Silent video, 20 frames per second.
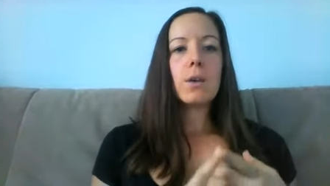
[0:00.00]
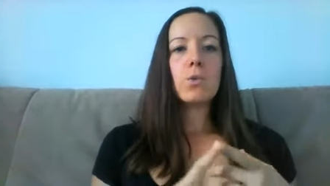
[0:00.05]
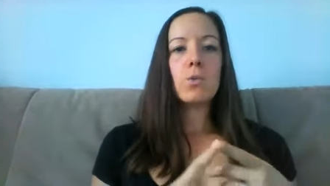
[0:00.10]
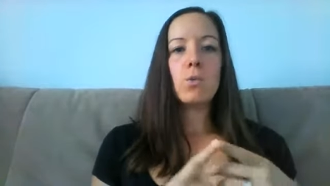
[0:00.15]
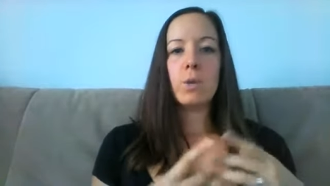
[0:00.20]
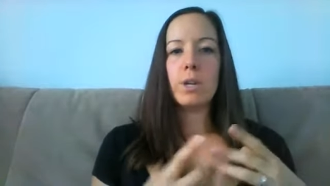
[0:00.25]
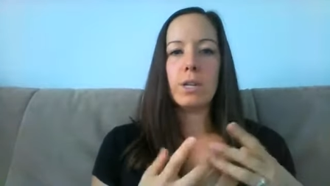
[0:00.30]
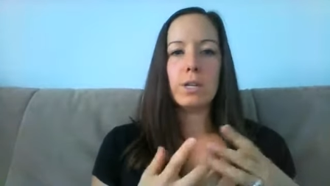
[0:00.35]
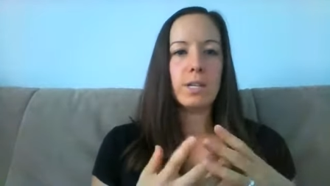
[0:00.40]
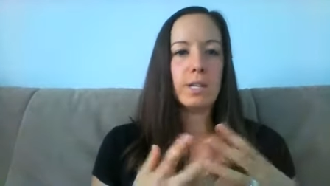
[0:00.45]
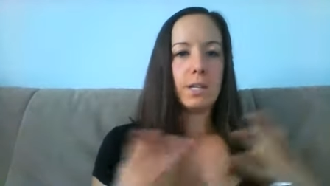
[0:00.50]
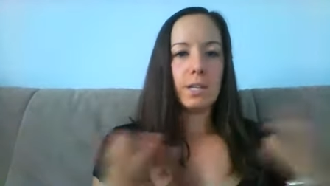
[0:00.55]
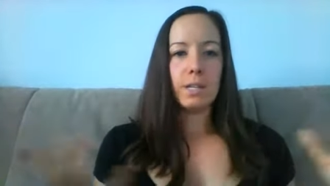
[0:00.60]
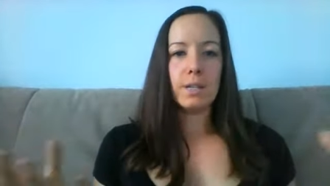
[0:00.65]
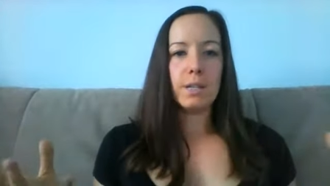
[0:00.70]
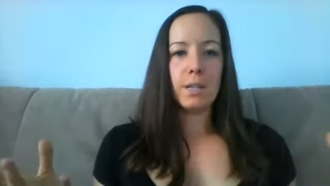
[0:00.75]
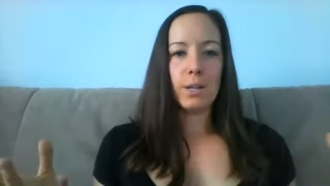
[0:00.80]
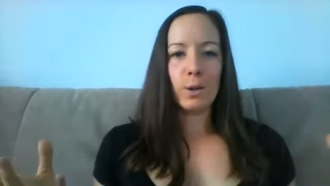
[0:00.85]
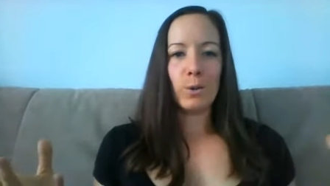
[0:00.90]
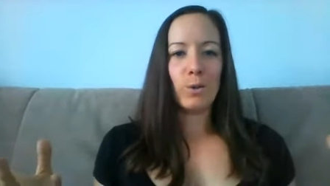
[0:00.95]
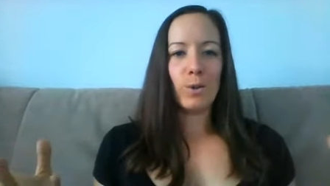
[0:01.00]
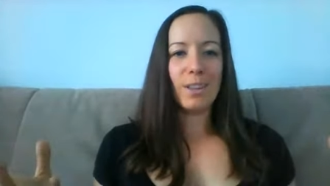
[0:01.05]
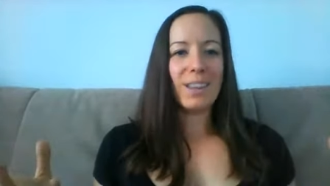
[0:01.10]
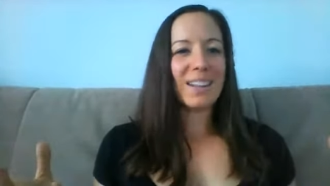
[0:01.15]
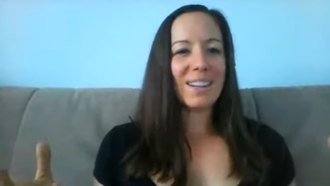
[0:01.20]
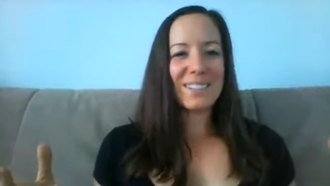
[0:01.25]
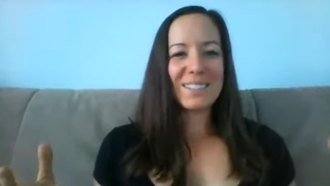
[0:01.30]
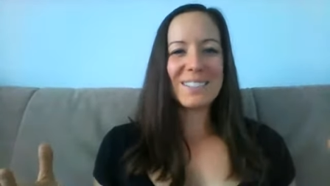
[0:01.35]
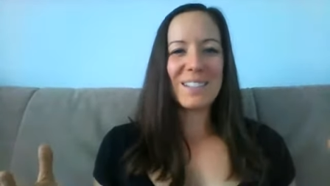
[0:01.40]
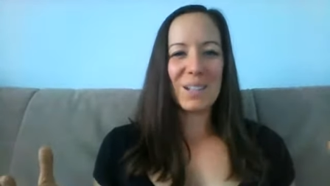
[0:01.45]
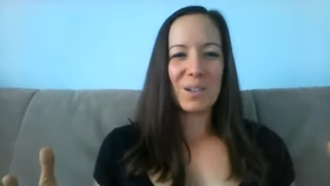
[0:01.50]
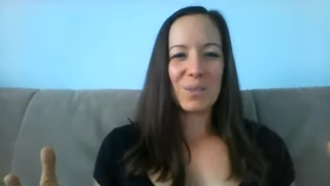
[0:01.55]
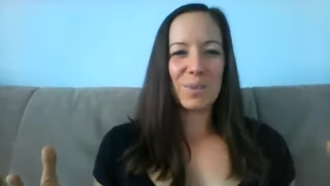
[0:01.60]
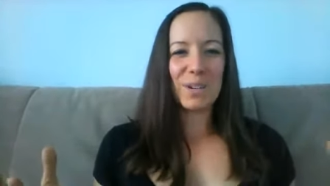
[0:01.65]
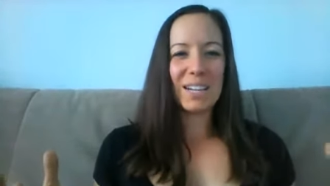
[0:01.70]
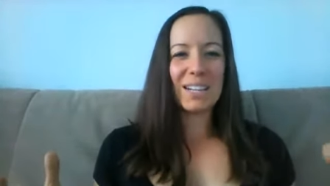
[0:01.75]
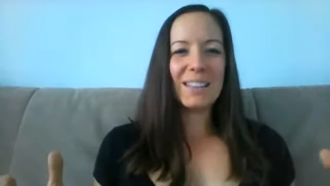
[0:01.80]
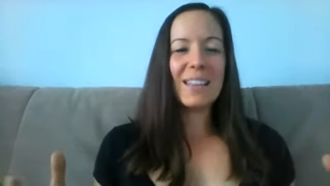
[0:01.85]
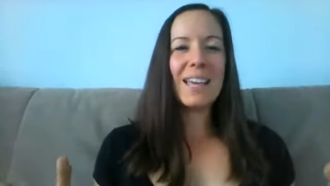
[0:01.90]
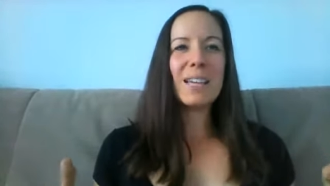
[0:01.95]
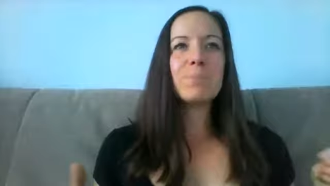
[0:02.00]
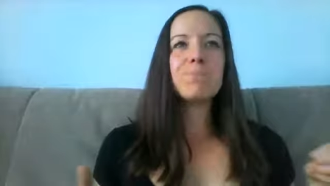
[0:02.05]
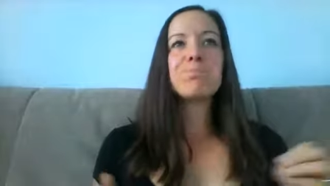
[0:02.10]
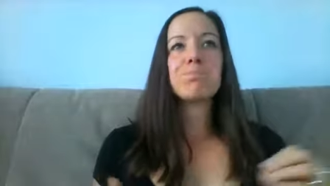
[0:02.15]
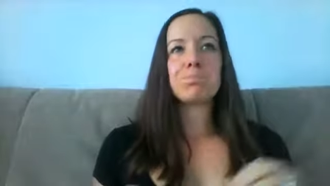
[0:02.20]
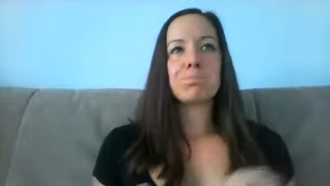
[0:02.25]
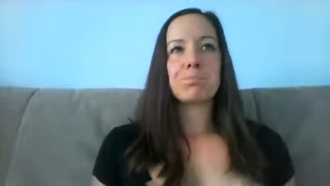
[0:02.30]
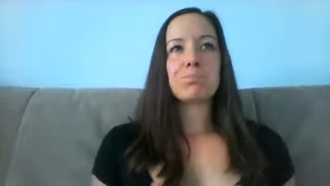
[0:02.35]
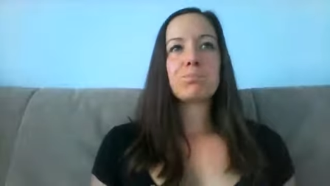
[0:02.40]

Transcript: We did, a lot of celebrating then.